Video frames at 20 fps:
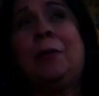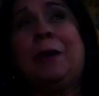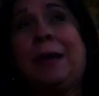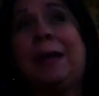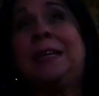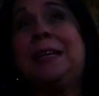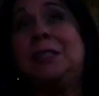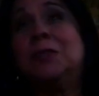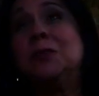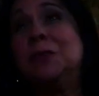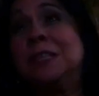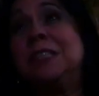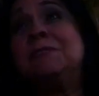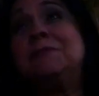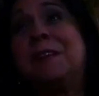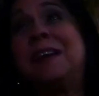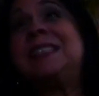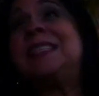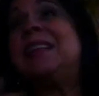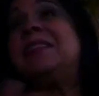okay, let's do
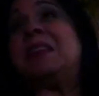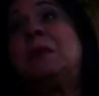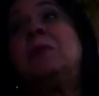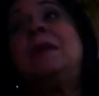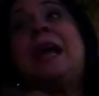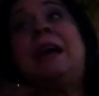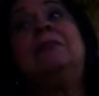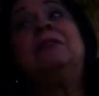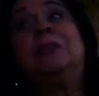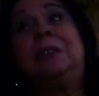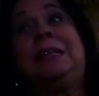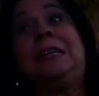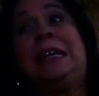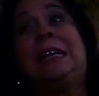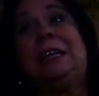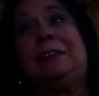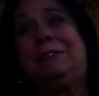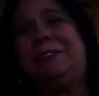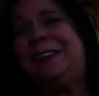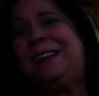this fast and then we have to
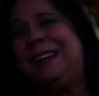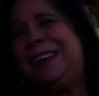leave.